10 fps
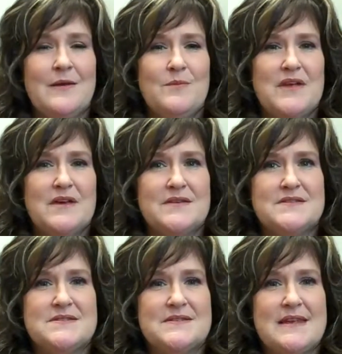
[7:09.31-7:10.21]

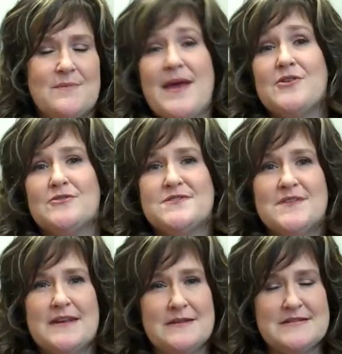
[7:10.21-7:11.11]
because it matters
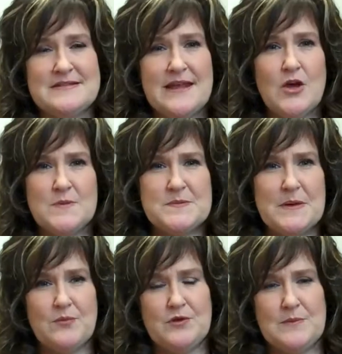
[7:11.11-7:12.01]
and it helps
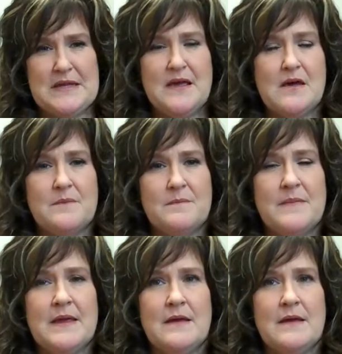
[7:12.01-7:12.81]
people to become